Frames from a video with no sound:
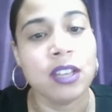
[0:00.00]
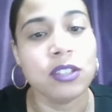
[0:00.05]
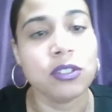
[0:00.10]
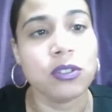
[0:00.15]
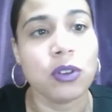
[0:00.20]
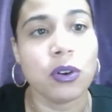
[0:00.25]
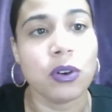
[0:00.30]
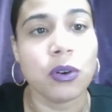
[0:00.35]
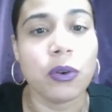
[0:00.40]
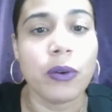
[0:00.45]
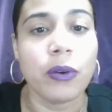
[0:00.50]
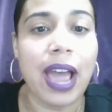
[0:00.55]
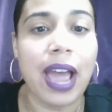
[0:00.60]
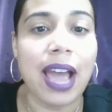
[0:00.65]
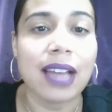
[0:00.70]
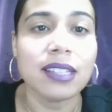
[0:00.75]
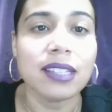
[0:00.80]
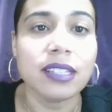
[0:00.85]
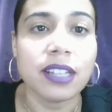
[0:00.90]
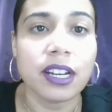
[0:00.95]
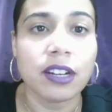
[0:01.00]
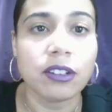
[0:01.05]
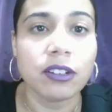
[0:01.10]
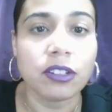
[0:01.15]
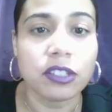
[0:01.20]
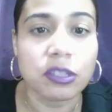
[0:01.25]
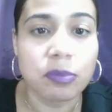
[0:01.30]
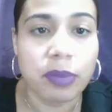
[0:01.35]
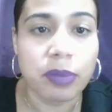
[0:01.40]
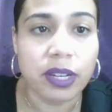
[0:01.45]
So, as a hair
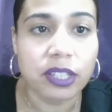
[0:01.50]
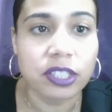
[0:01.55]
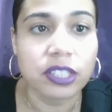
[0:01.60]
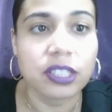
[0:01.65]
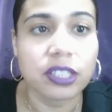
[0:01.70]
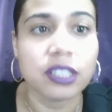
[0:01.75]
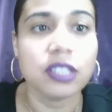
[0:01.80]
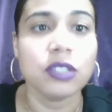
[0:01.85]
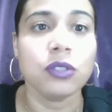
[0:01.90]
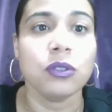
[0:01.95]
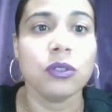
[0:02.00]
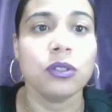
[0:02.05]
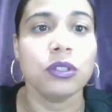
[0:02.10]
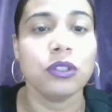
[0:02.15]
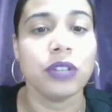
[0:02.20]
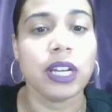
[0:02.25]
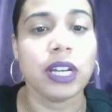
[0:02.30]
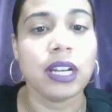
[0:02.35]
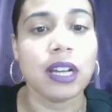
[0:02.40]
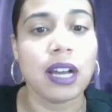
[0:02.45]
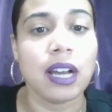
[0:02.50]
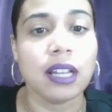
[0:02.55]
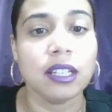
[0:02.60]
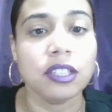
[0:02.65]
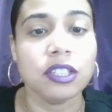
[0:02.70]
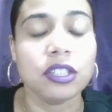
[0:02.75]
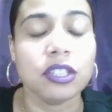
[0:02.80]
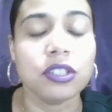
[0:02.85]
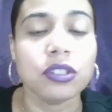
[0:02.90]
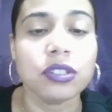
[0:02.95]
loss specialist or
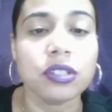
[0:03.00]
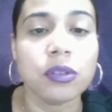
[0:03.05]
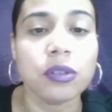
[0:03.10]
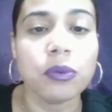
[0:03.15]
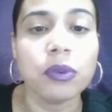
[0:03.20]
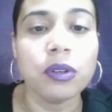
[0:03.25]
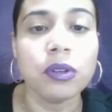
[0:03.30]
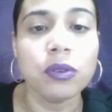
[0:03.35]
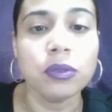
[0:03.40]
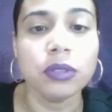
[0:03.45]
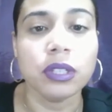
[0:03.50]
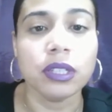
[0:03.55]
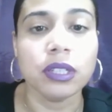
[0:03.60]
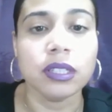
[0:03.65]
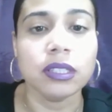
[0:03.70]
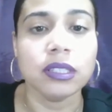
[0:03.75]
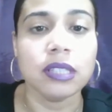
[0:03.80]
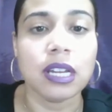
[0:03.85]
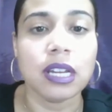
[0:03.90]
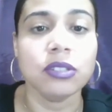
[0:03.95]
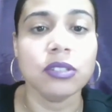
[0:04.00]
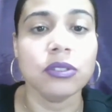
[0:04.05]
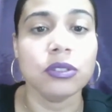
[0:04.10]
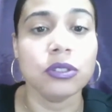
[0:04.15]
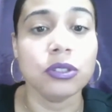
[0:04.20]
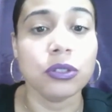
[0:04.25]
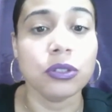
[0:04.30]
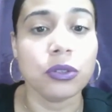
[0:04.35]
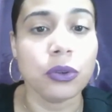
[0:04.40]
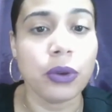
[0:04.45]
trichologist or someone who does
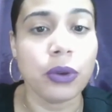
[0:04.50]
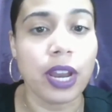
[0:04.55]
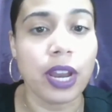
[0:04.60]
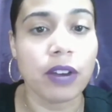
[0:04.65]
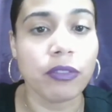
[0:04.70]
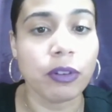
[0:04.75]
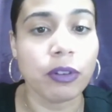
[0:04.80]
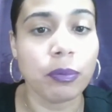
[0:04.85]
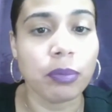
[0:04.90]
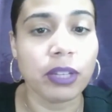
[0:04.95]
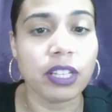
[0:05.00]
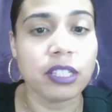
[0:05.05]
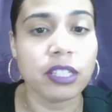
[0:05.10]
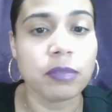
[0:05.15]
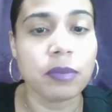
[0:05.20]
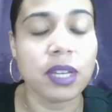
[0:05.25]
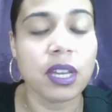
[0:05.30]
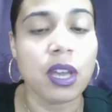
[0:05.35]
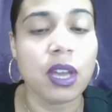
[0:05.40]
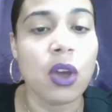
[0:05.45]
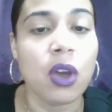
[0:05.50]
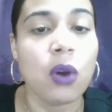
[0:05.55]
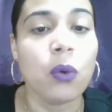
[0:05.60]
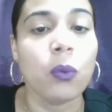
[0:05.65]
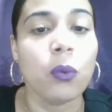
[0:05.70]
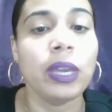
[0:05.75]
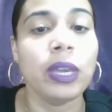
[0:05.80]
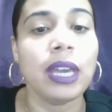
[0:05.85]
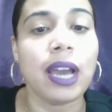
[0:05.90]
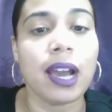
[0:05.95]
non-surgical hair replacement,
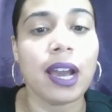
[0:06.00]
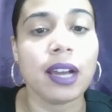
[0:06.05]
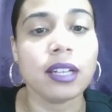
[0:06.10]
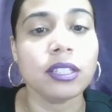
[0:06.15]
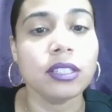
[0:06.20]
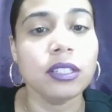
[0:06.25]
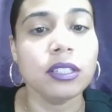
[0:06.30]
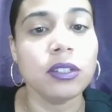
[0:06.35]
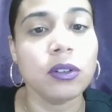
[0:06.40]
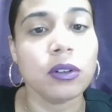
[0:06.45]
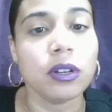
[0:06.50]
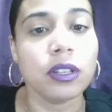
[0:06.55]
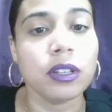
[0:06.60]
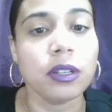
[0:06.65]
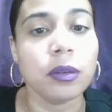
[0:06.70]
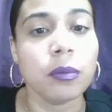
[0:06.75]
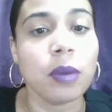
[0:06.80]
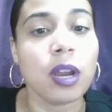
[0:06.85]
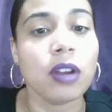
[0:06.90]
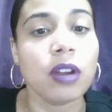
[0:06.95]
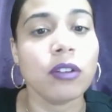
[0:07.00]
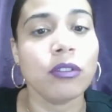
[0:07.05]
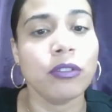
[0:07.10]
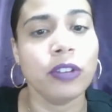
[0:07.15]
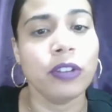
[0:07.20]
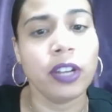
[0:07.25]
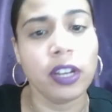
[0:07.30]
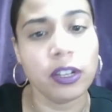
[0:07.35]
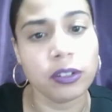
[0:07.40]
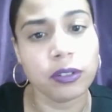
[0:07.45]
we actually call them
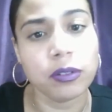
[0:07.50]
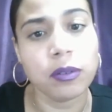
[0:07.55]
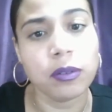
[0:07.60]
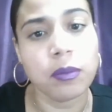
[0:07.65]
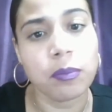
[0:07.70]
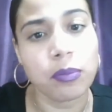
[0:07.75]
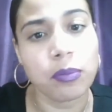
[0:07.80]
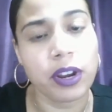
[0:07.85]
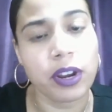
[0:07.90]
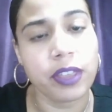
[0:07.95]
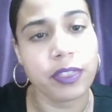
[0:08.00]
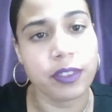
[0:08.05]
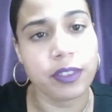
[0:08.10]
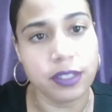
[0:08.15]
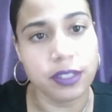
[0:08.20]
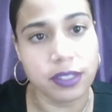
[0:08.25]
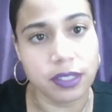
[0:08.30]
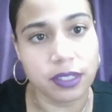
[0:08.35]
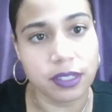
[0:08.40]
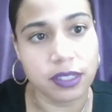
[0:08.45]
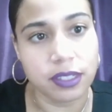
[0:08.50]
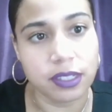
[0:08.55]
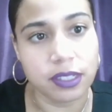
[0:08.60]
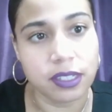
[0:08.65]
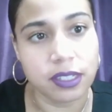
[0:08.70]
cranial prosthesis.